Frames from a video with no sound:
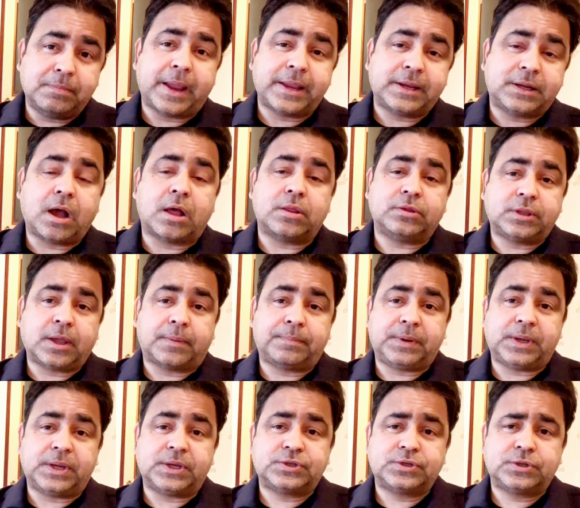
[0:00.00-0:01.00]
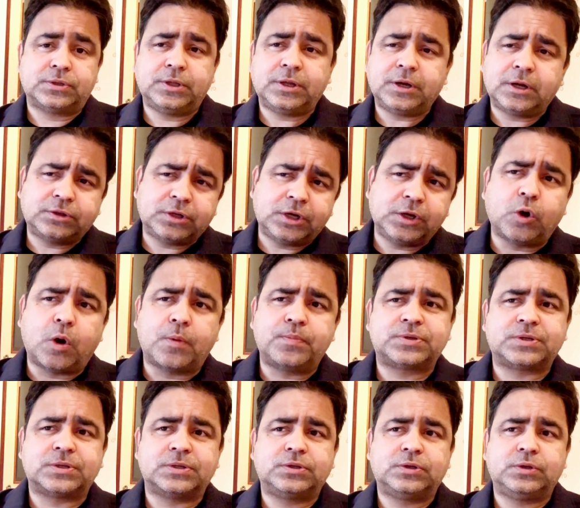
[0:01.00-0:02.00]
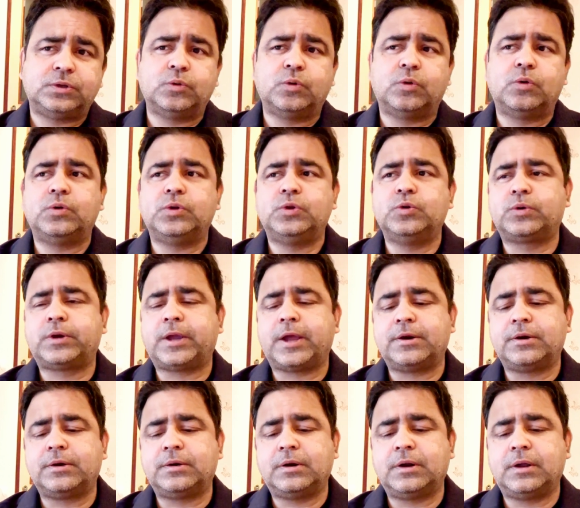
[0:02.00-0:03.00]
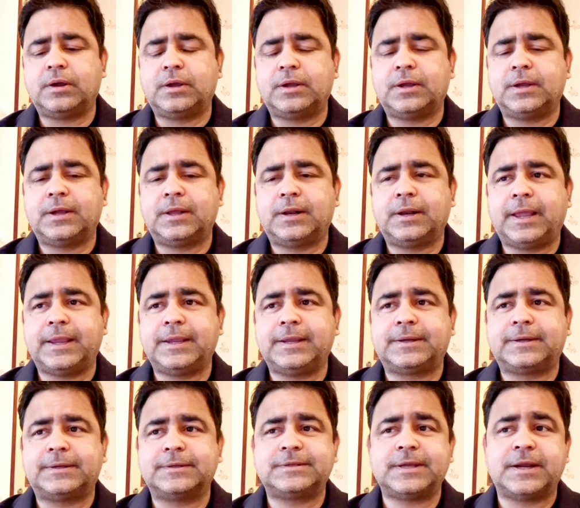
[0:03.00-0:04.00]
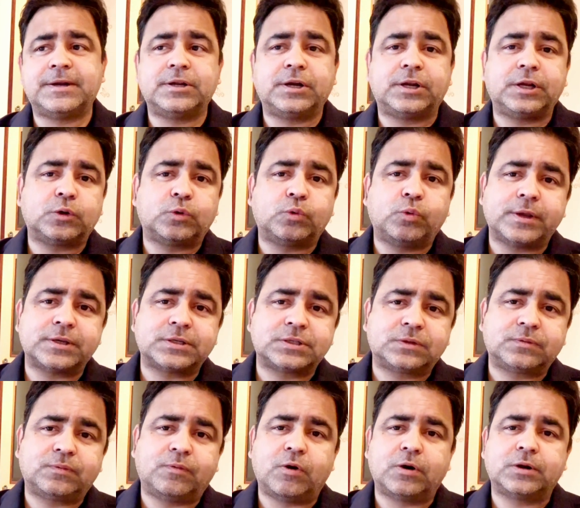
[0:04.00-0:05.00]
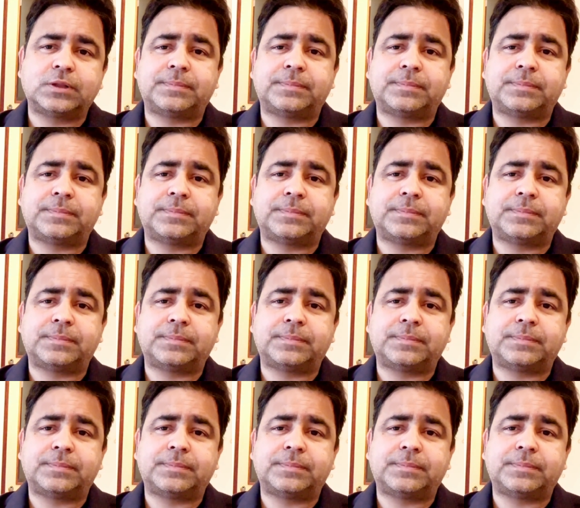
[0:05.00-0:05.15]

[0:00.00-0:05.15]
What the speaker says: Kanta page. There are three options. You can send a request for the